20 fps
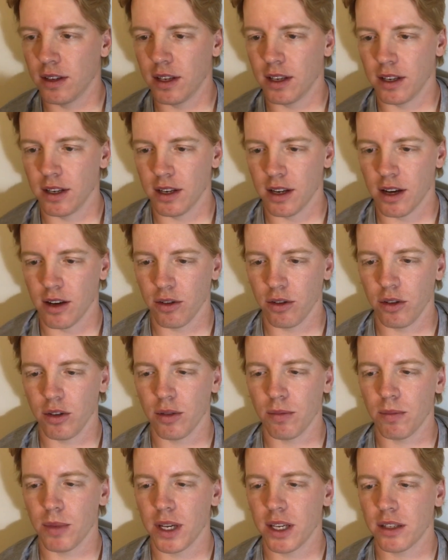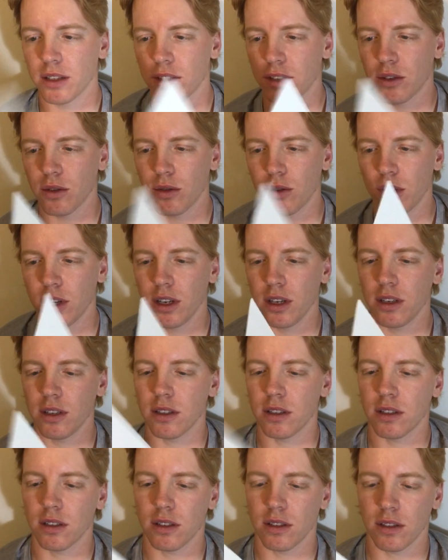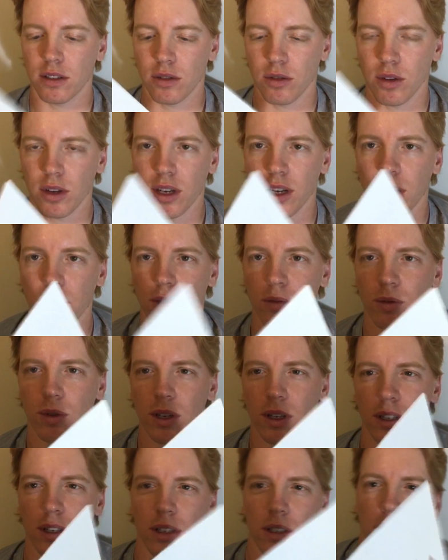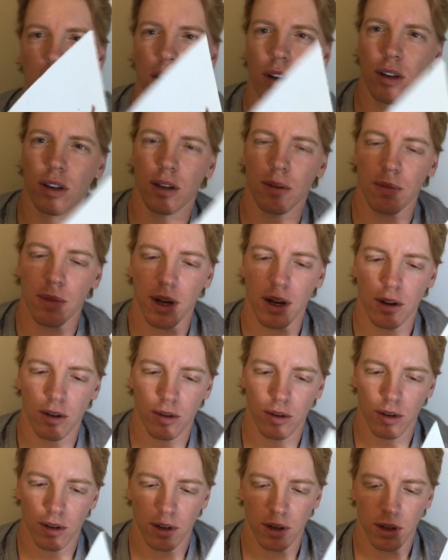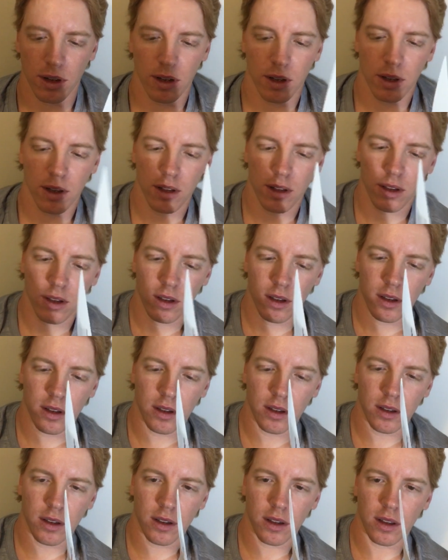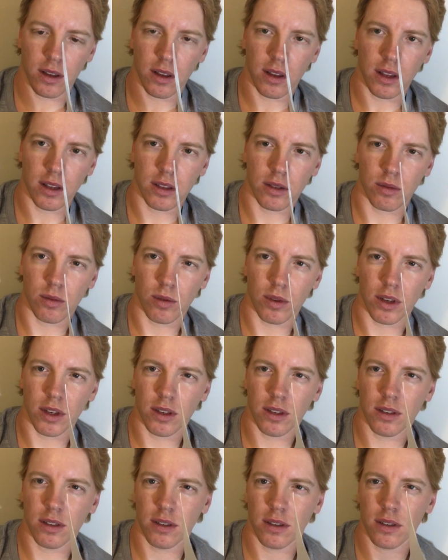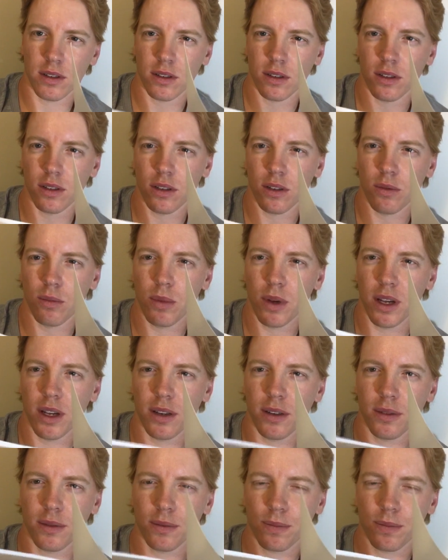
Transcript: and how you can make stories. So I kind of want to talk about this one a little bit